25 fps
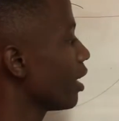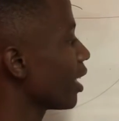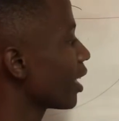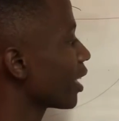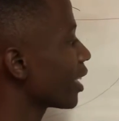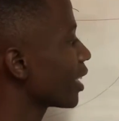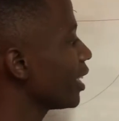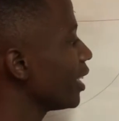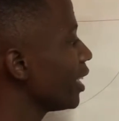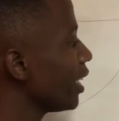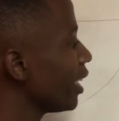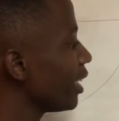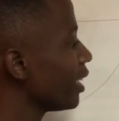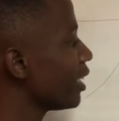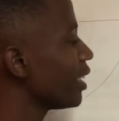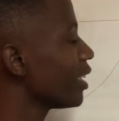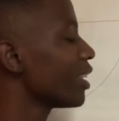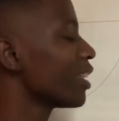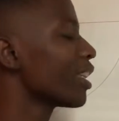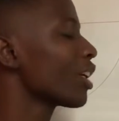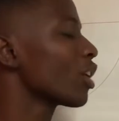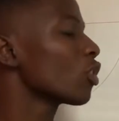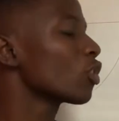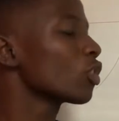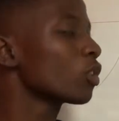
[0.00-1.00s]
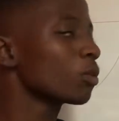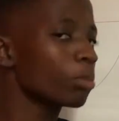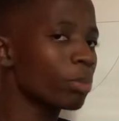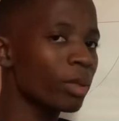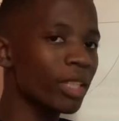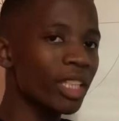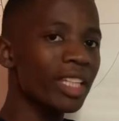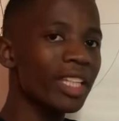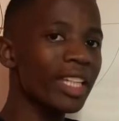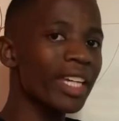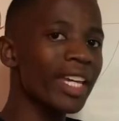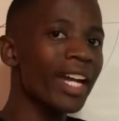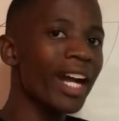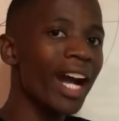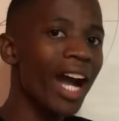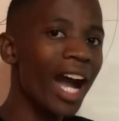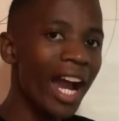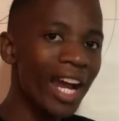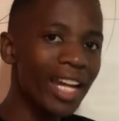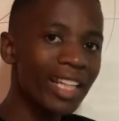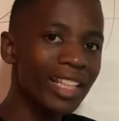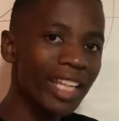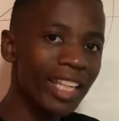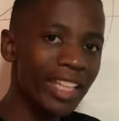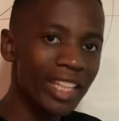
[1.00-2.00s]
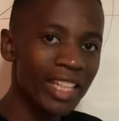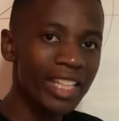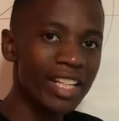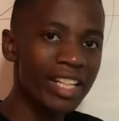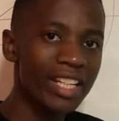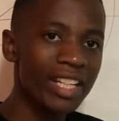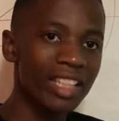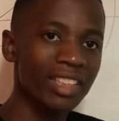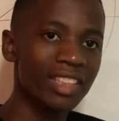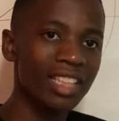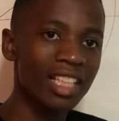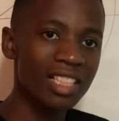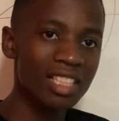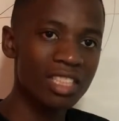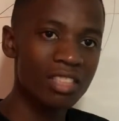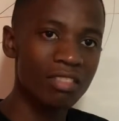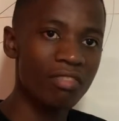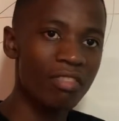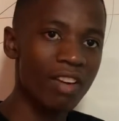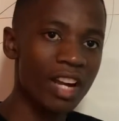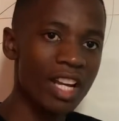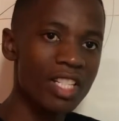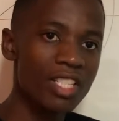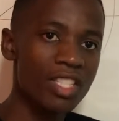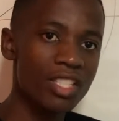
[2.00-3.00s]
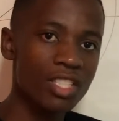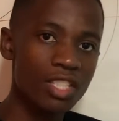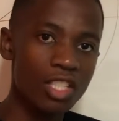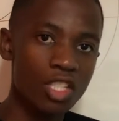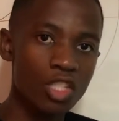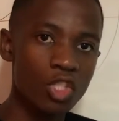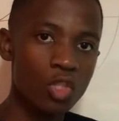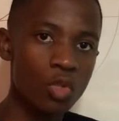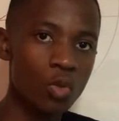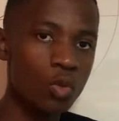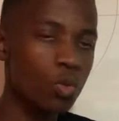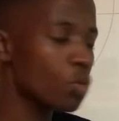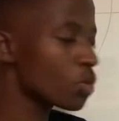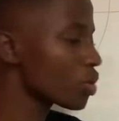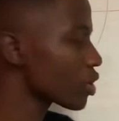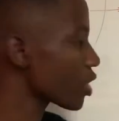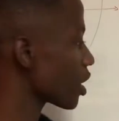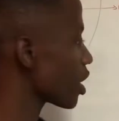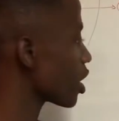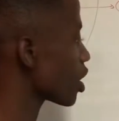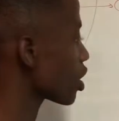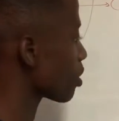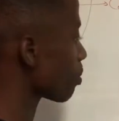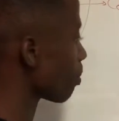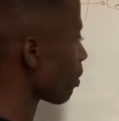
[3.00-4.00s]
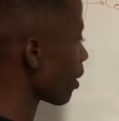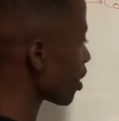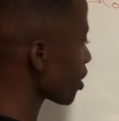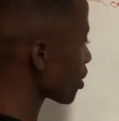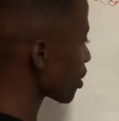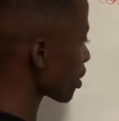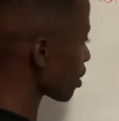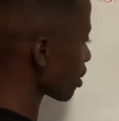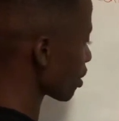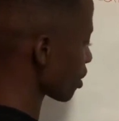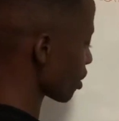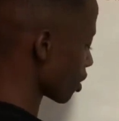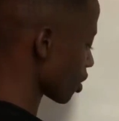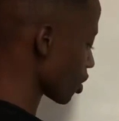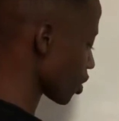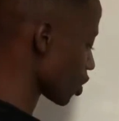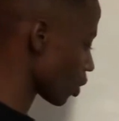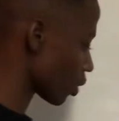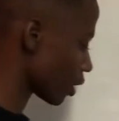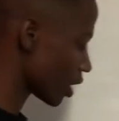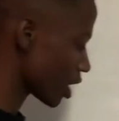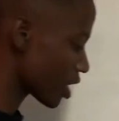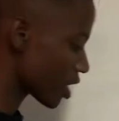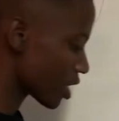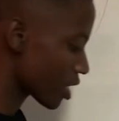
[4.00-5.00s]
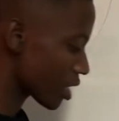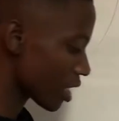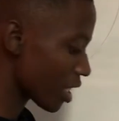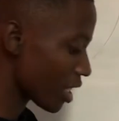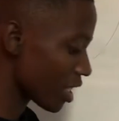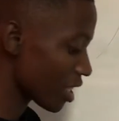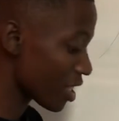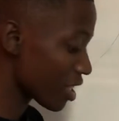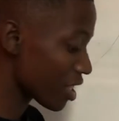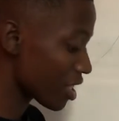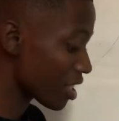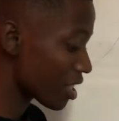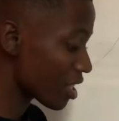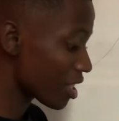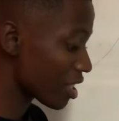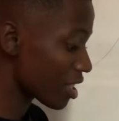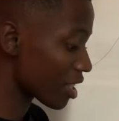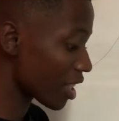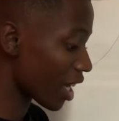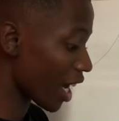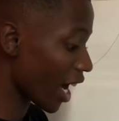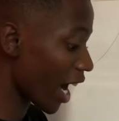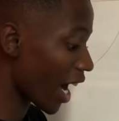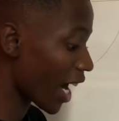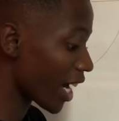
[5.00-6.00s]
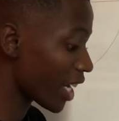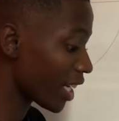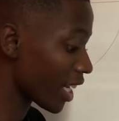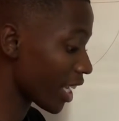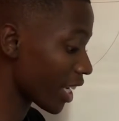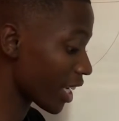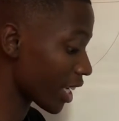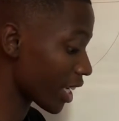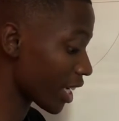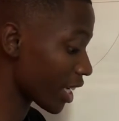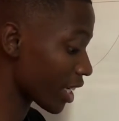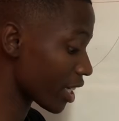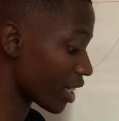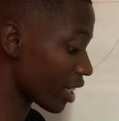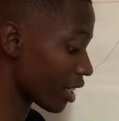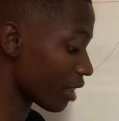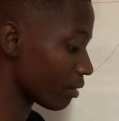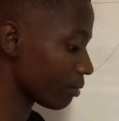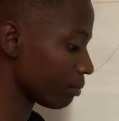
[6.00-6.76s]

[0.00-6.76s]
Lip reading: clearly there will be a high-lying area that divides the two drainage basins. So let's say this is the high-lying area.